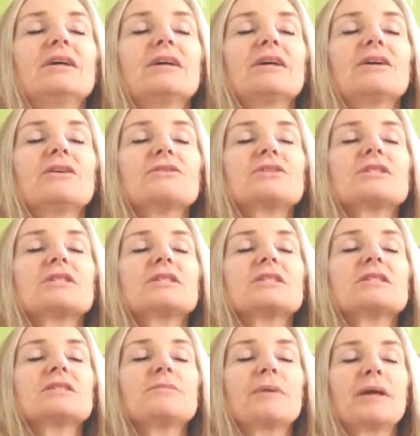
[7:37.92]

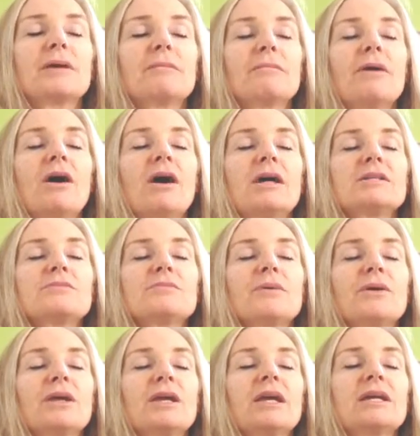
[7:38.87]
Consciousness being mind,
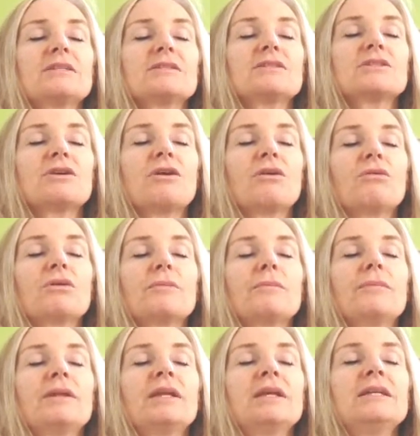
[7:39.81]
body and soul,
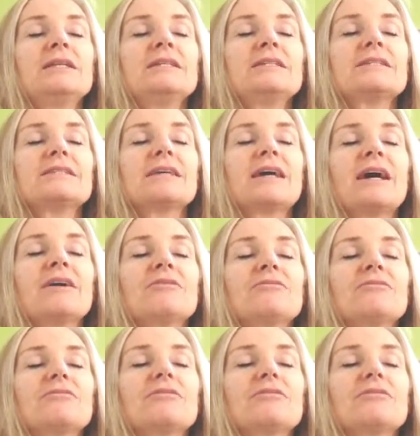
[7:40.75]
completely safe.